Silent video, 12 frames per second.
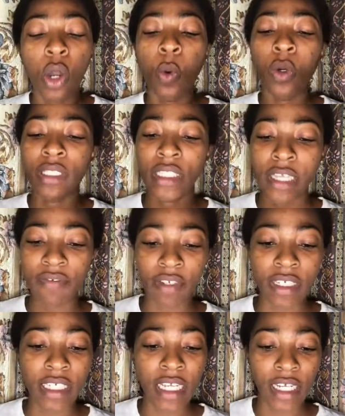was
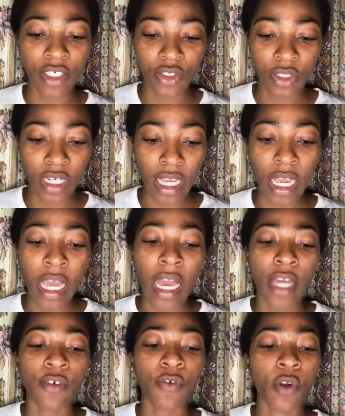definitely Katrina.
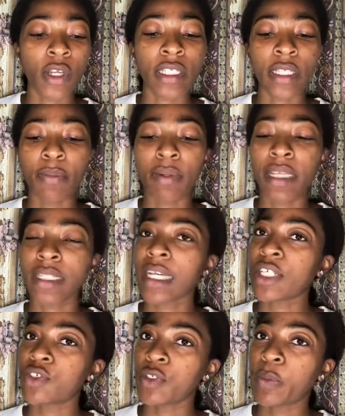And of course they played
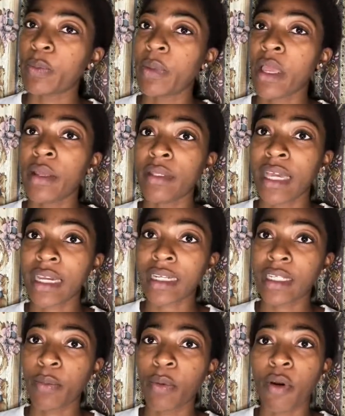that
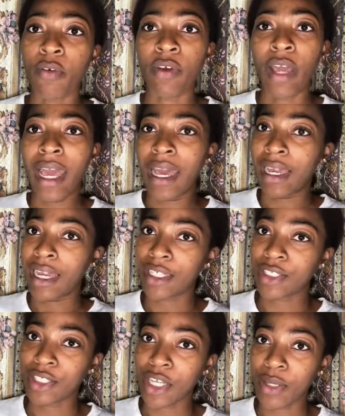clip of
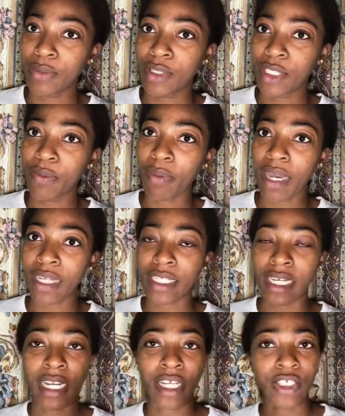T-Badge
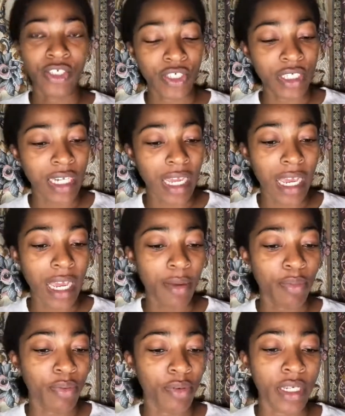and
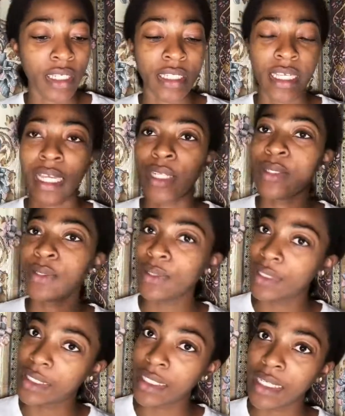Katrina, Praise and
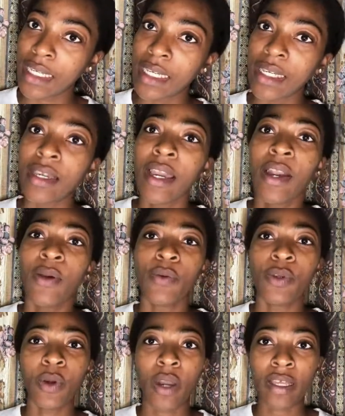Lucy.
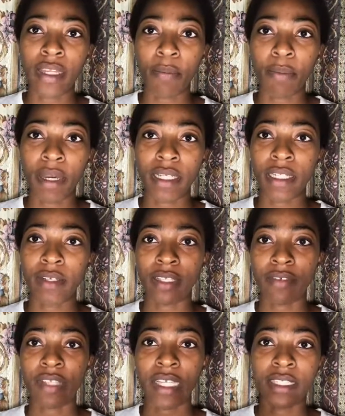We know how that panned out.
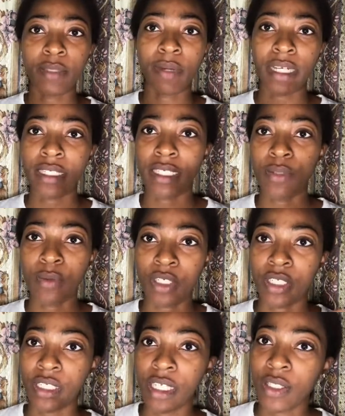After T-Badge said what
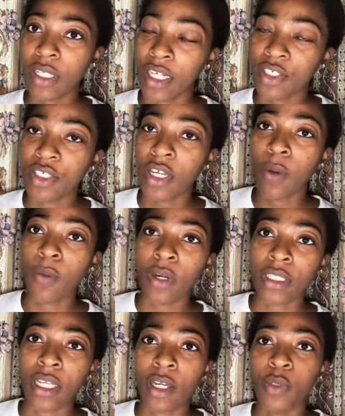she said to Katrina,
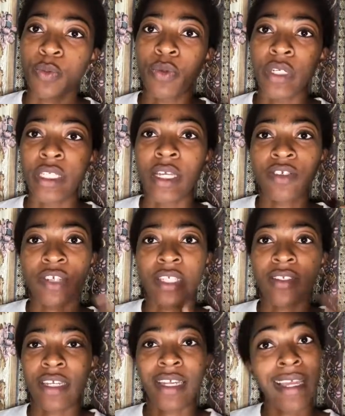walked out, Praise now
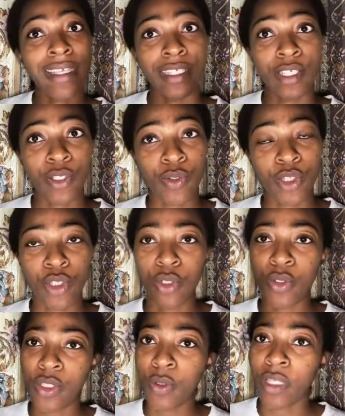tried to analyze the situation.
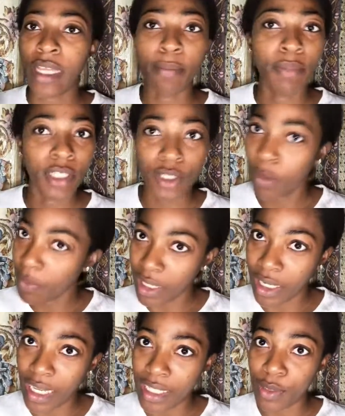Lucy was like, please stop
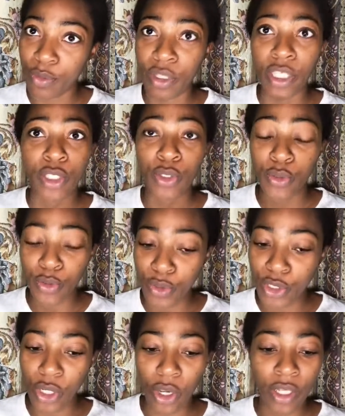analyzing, bring a
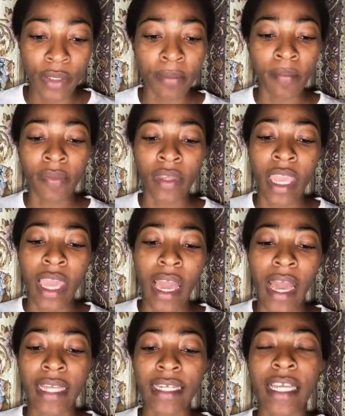solution.
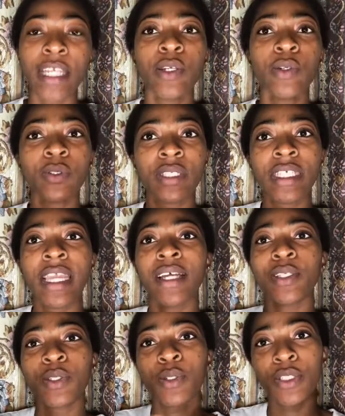And then Lucy
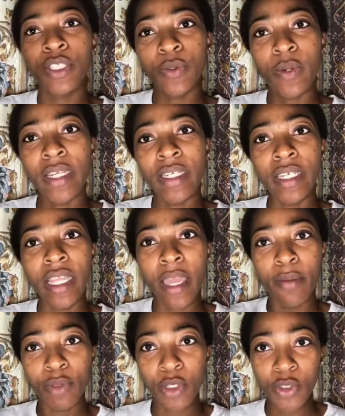and Tochi, when
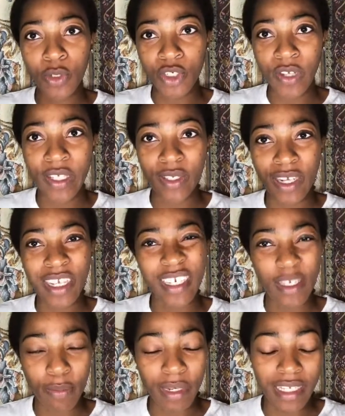Tochi was trying to clean
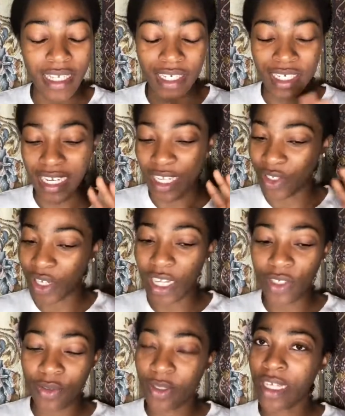a place, and she's like, you
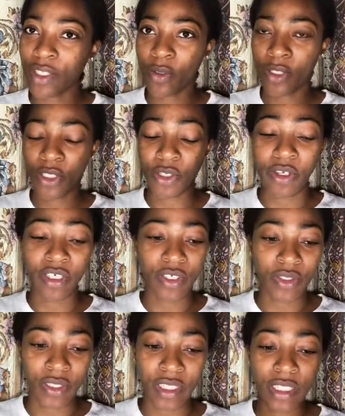can't do that, someone is already
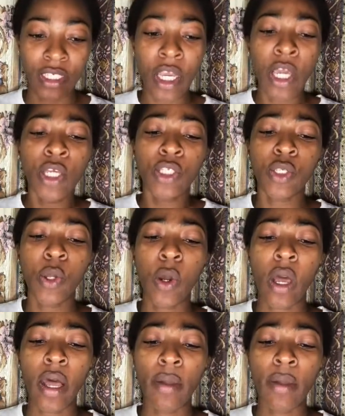doing it. So